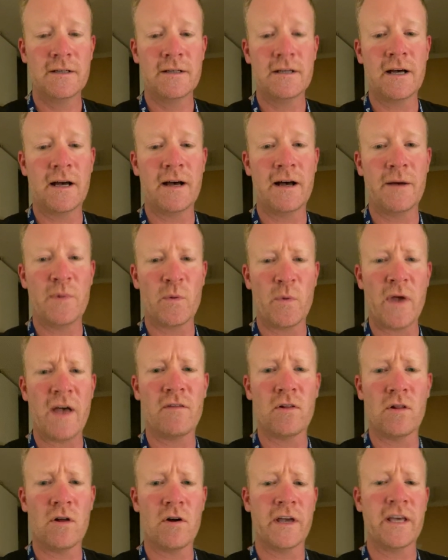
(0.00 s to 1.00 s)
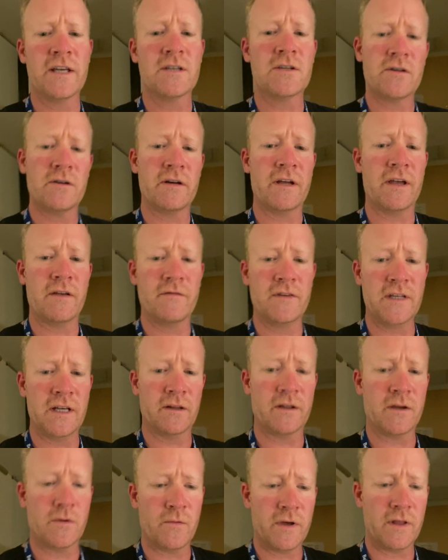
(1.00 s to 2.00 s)
and we have a long history of
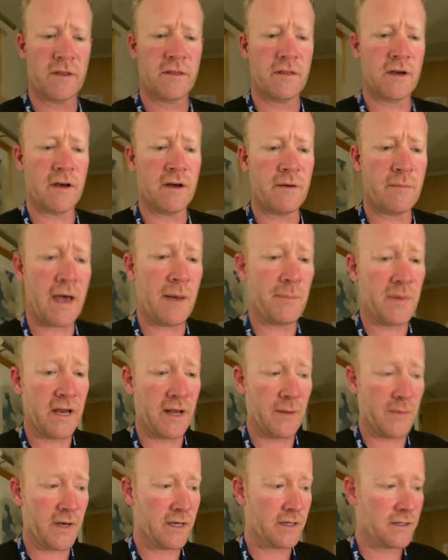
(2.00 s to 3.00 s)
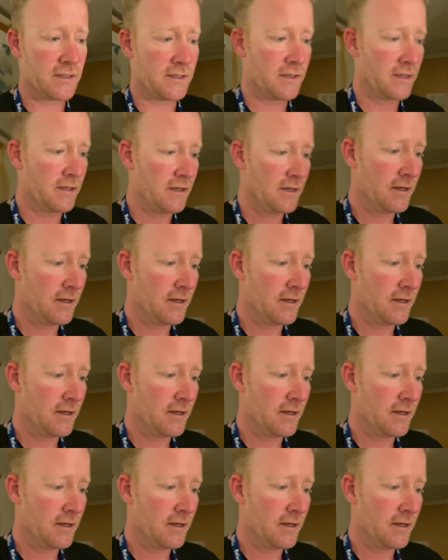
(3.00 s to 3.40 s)
dealing with epidemics,